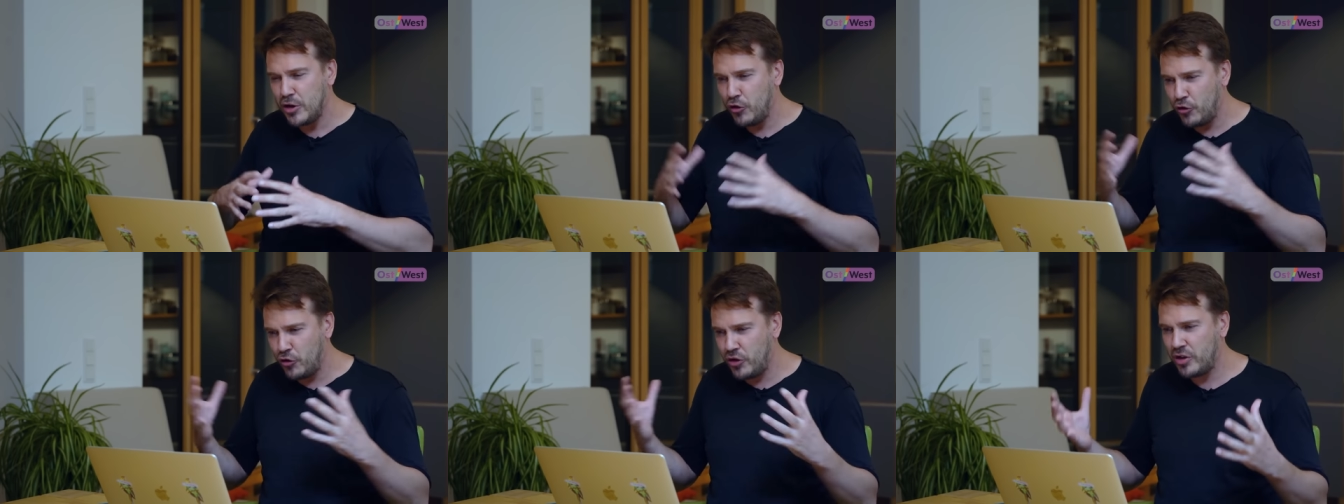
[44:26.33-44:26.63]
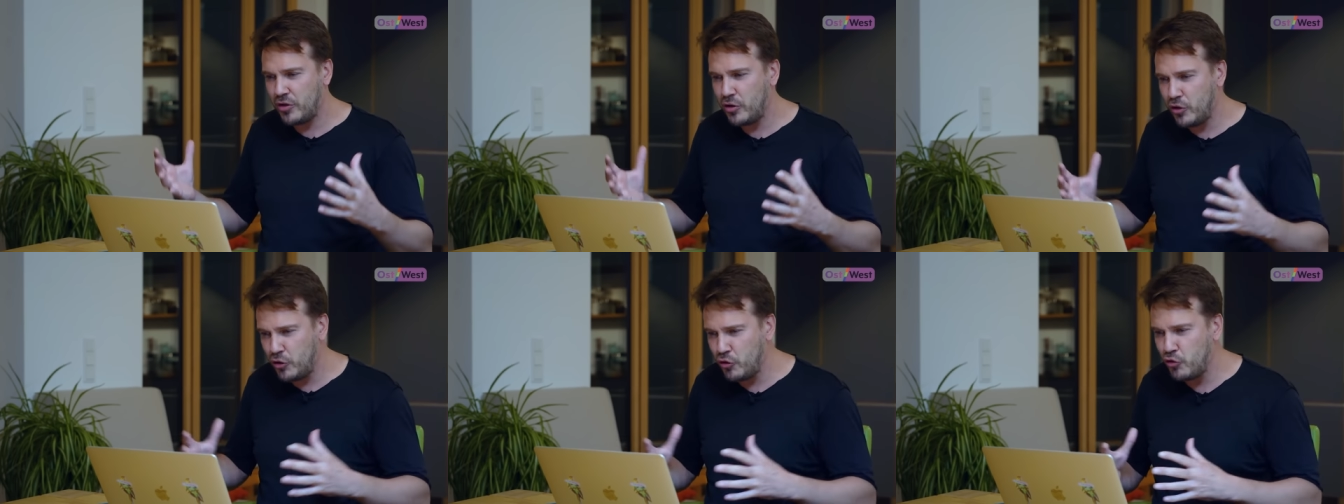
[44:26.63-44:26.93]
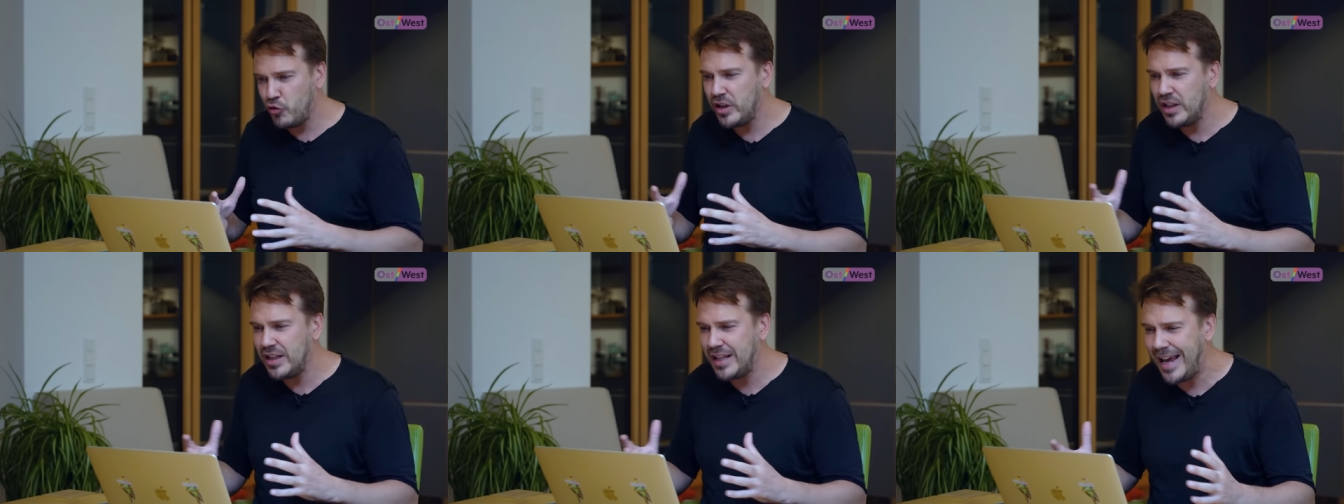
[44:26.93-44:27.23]
the, the
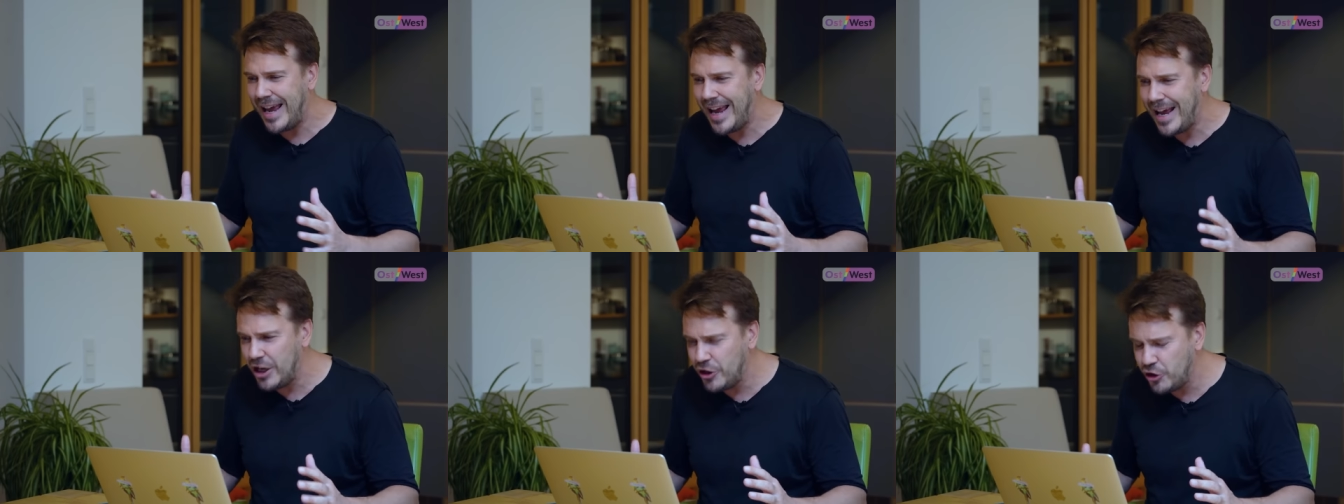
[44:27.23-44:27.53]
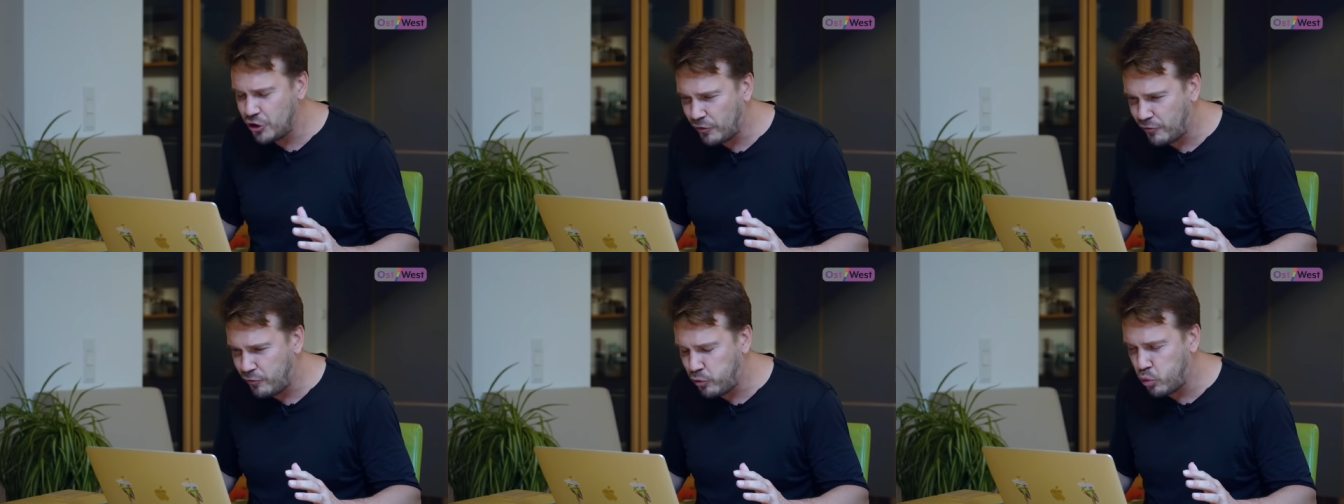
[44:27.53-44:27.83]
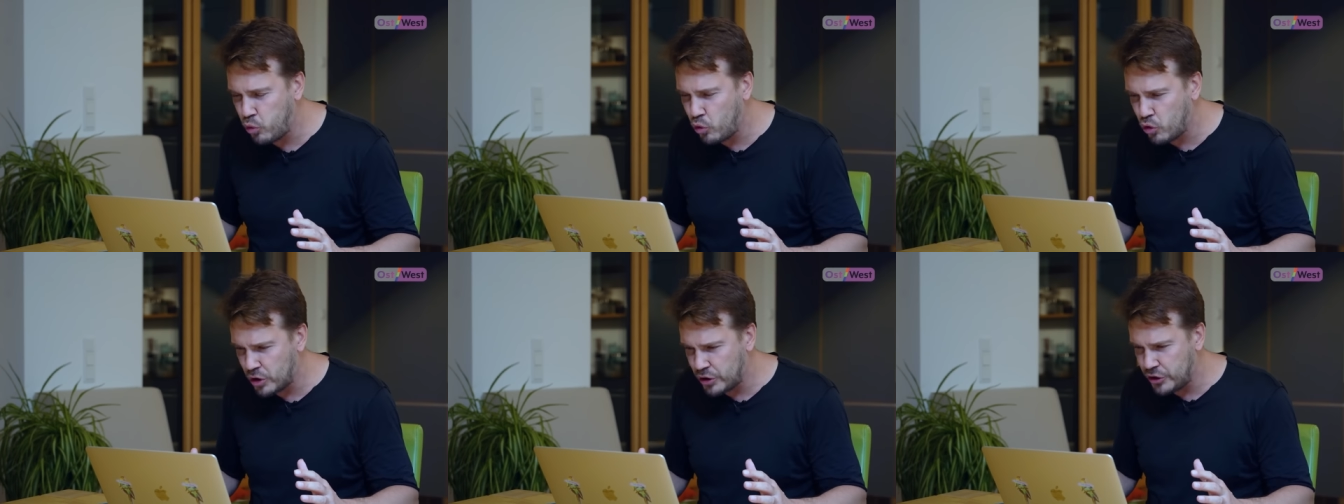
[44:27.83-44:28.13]
real age of
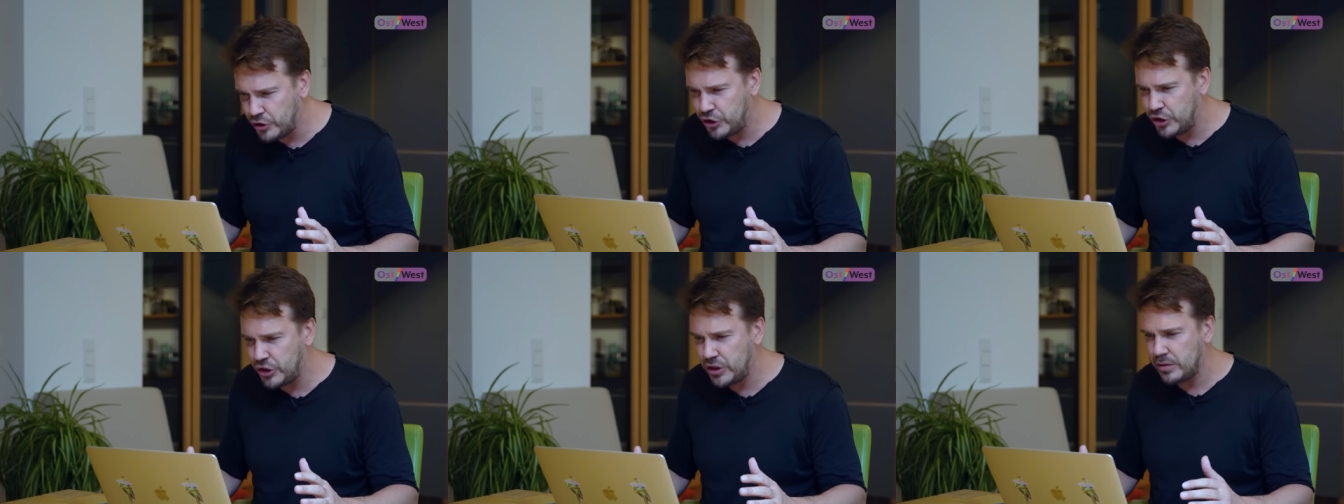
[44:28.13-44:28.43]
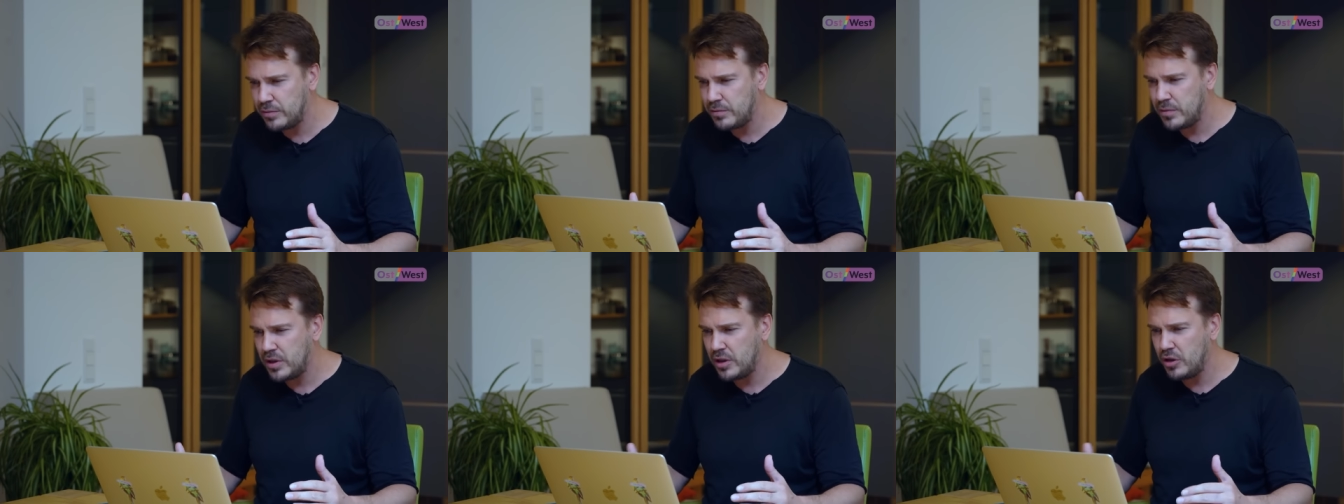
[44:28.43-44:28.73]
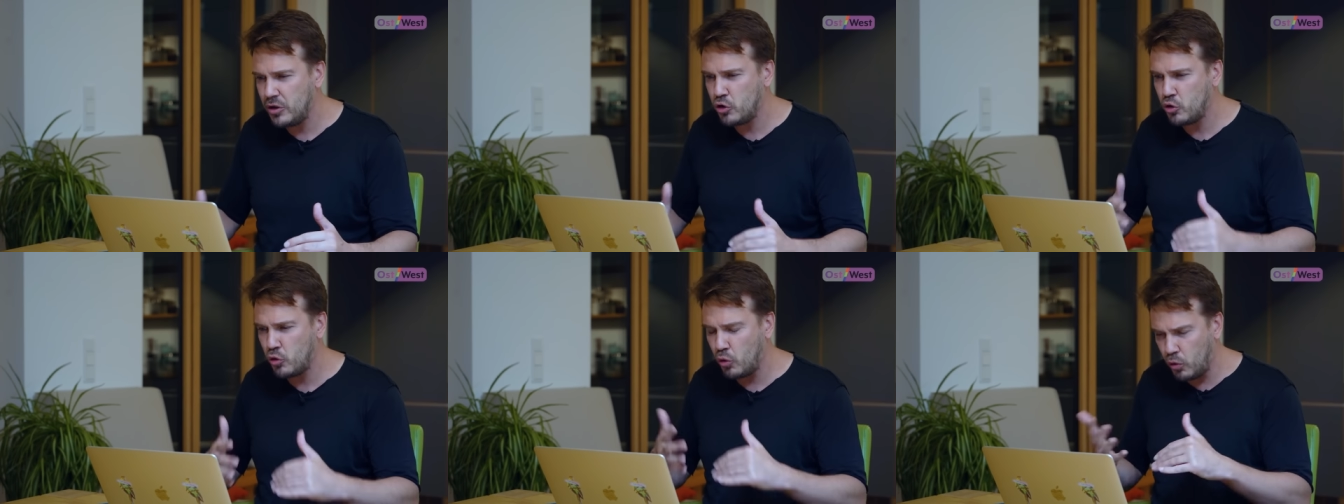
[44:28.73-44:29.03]
wars
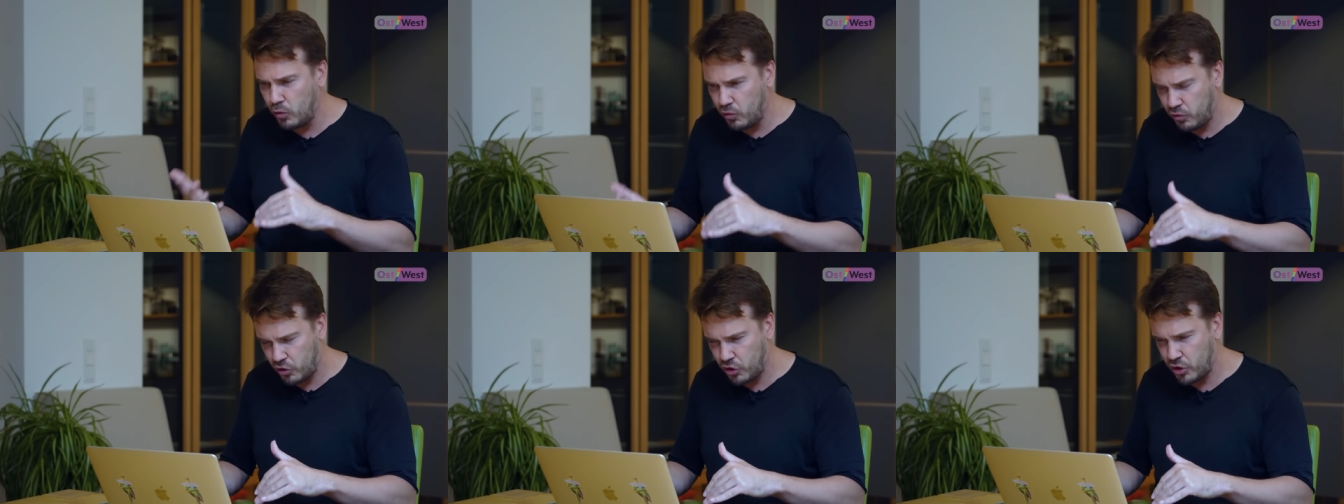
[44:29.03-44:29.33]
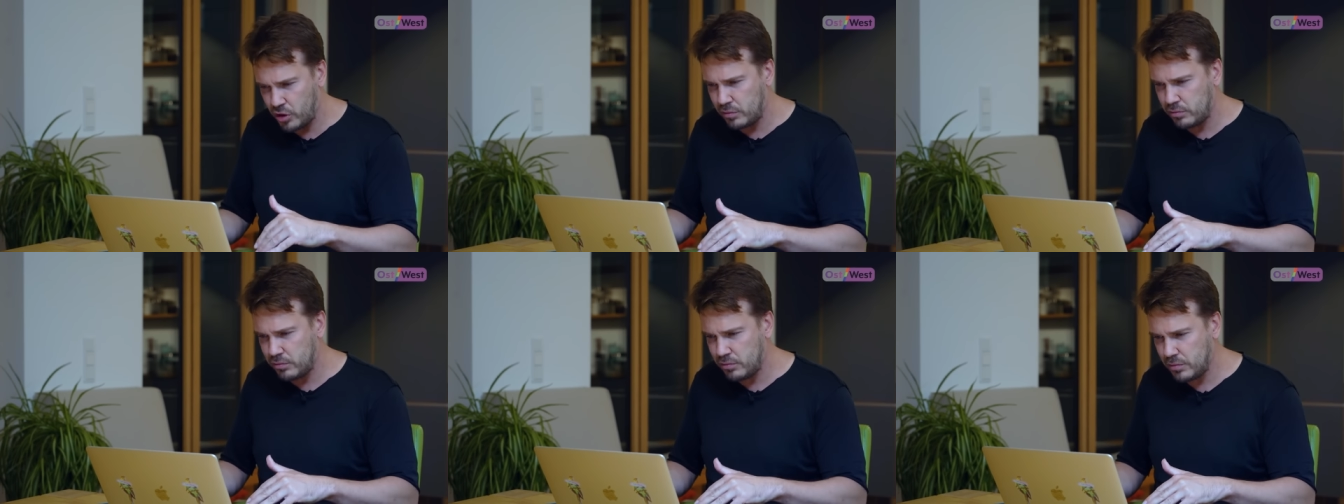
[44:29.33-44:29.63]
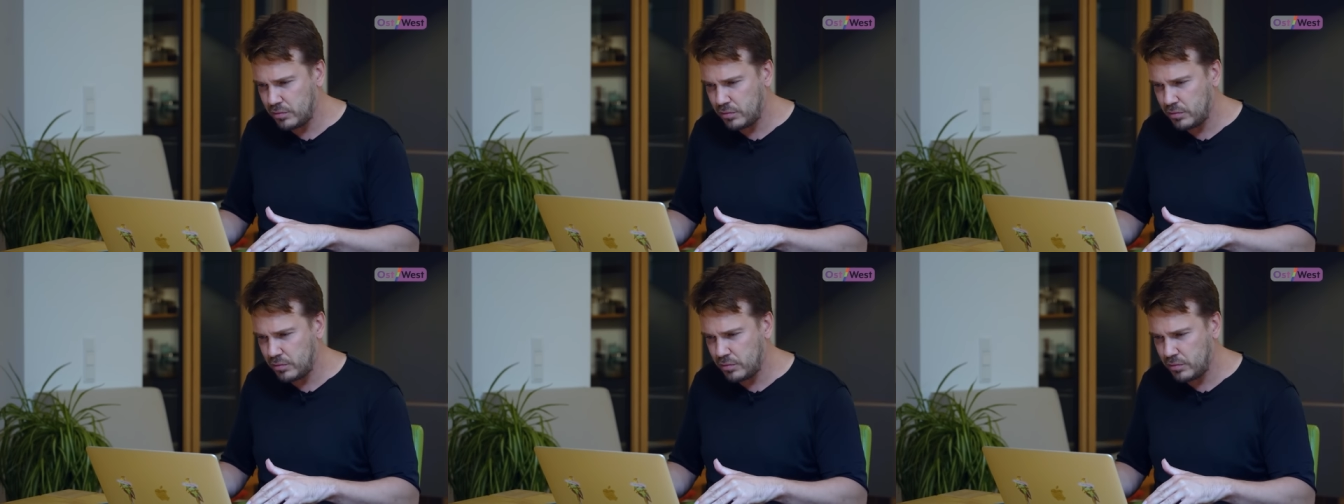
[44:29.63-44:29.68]
is over.